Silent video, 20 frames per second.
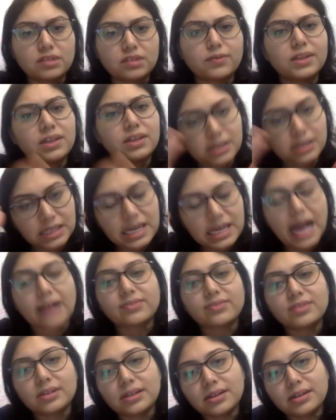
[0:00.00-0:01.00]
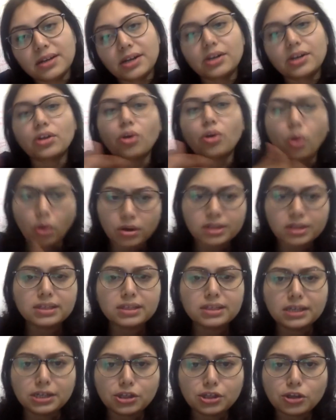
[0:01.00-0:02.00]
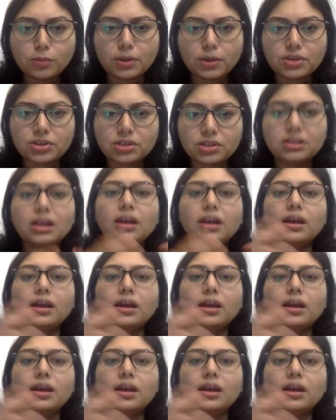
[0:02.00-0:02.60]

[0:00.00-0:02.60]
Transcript: whether in the accelerator or in the incubation,